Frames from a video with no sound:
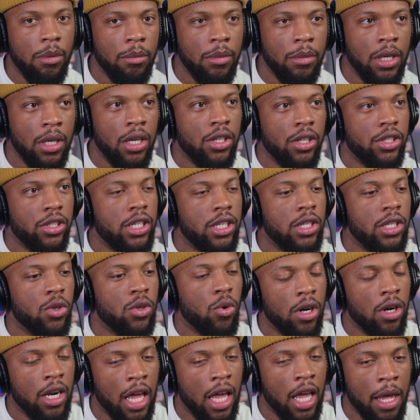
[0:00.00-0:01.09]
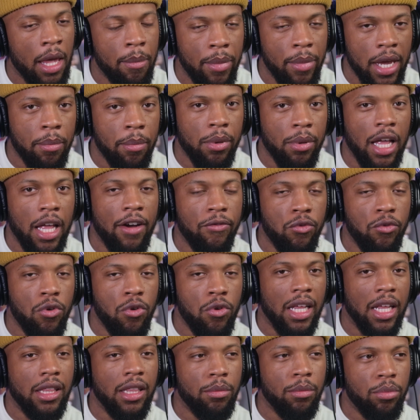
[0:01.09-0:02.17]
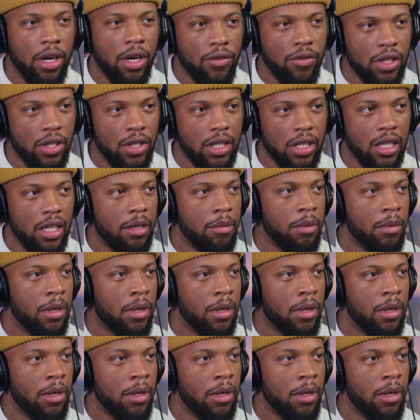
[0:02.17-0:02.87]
She's on a big platform like The Breakfast Club,